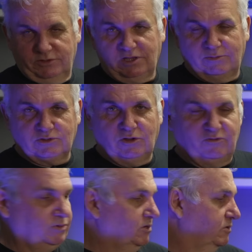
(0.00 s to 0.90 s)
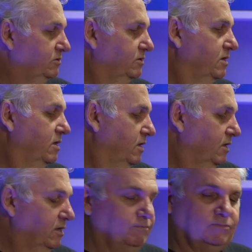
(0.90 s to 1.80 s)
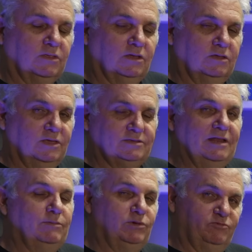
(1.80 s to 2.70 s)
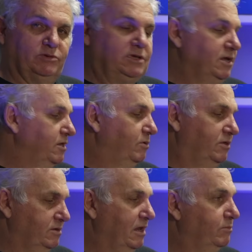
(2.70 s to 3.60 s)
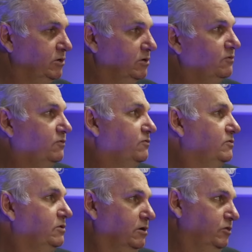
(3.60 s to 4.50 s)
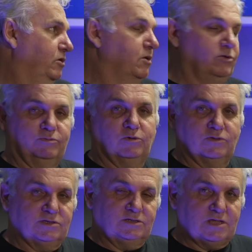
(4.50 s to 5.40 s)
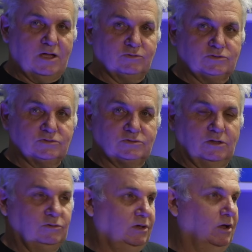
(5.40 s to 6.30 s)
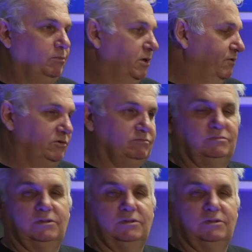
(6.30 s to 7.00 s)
same stuff, because there's an element of patina, but there's an element of, like, the guy wants to put this in his house, so you can't be having